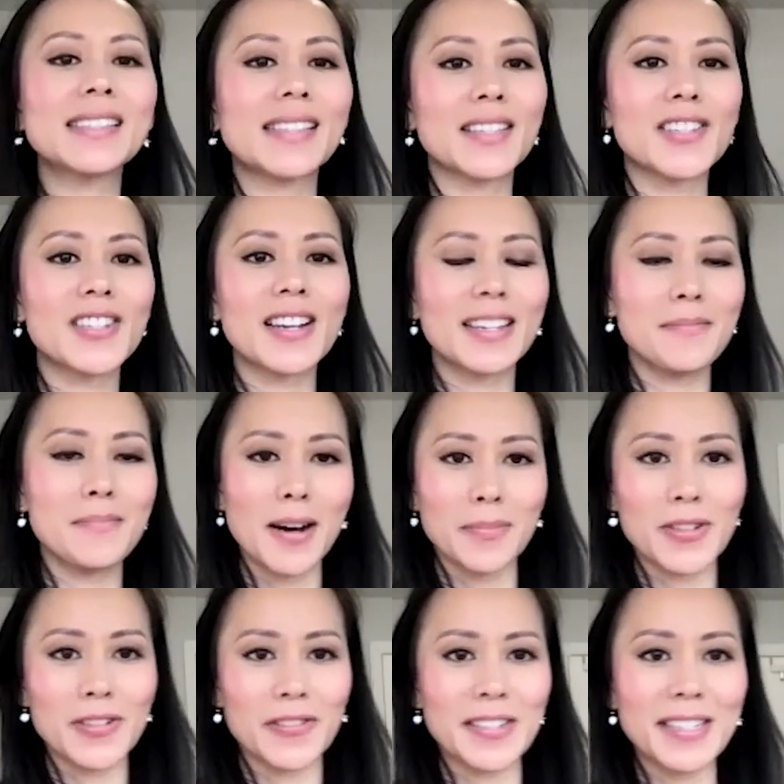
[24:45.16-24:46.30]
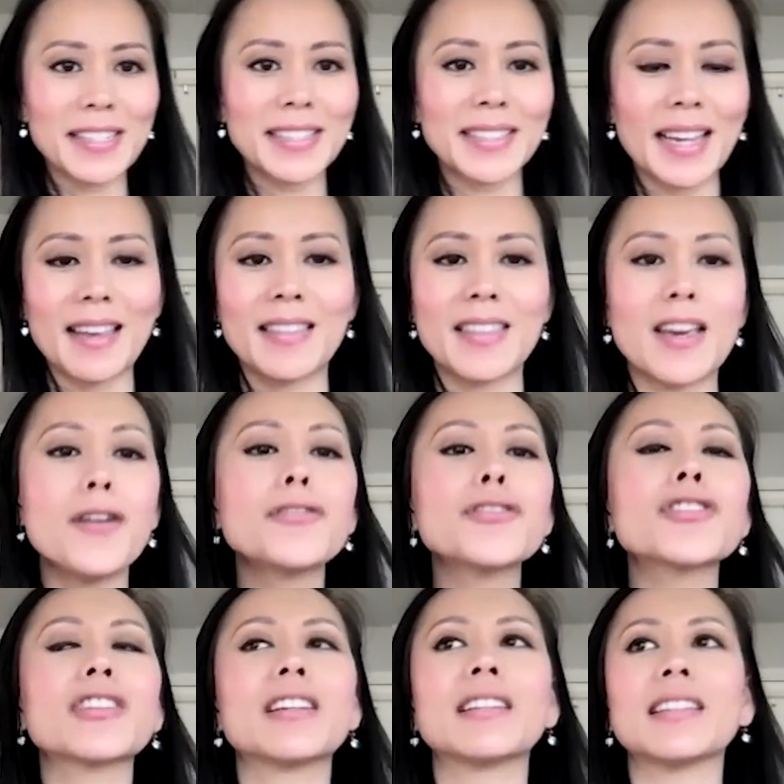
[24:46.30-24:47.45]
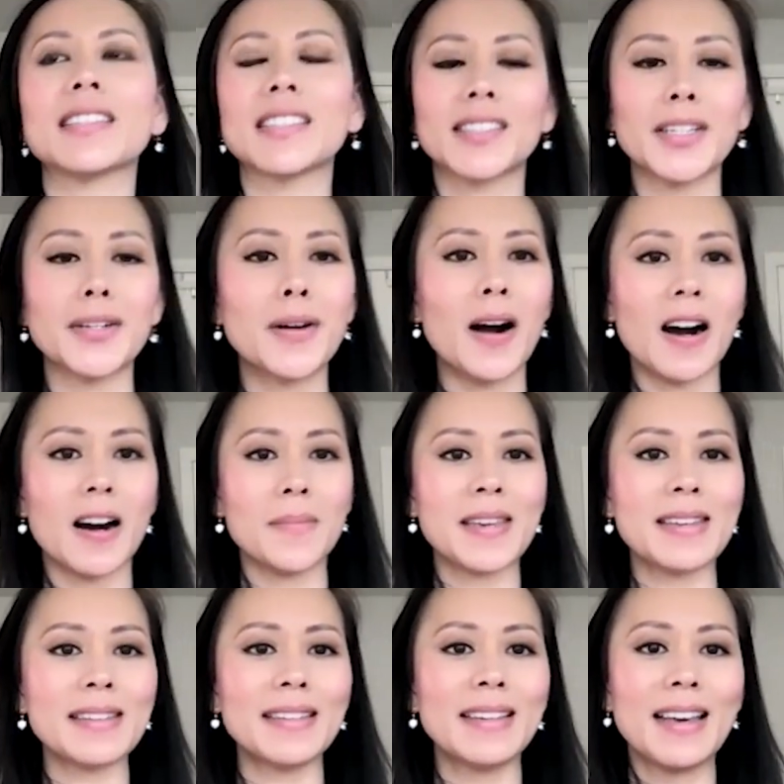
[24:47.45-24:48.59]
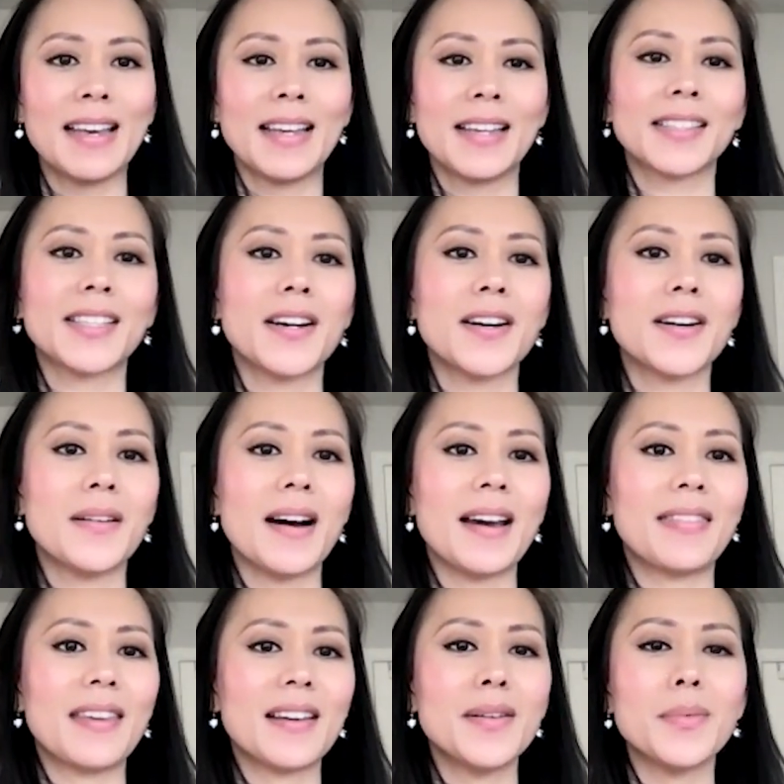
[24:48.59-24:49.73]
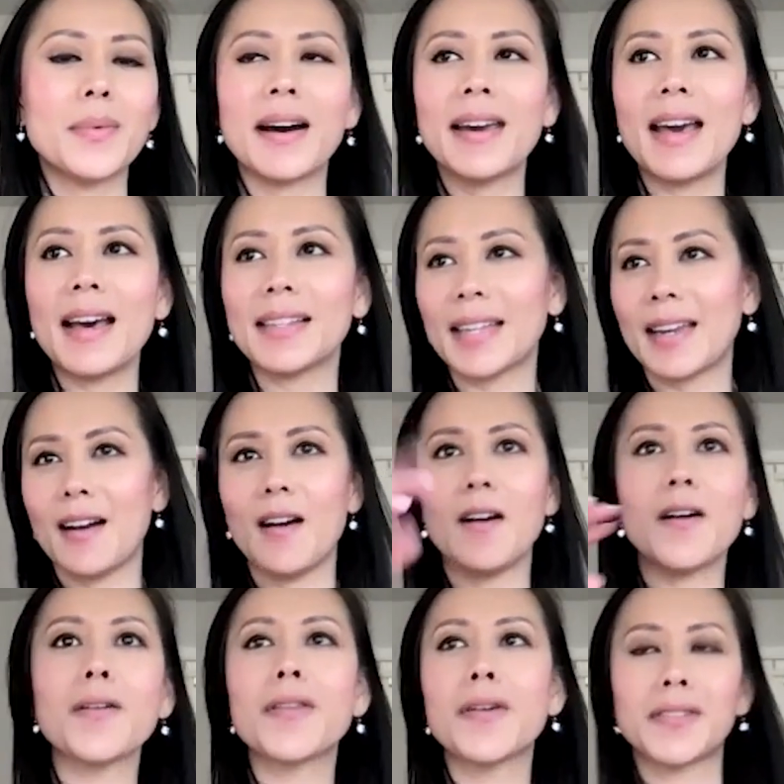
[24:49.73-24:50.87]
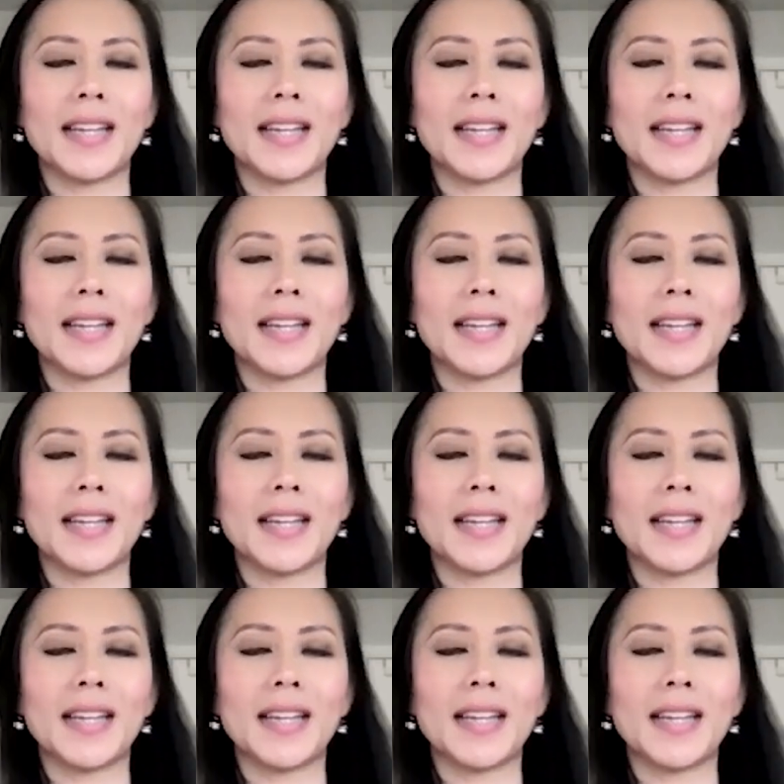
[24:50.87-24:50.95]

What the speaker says: sunshine and palm trees, and the ocean. It's just so calming. So I think Hawaii has like all those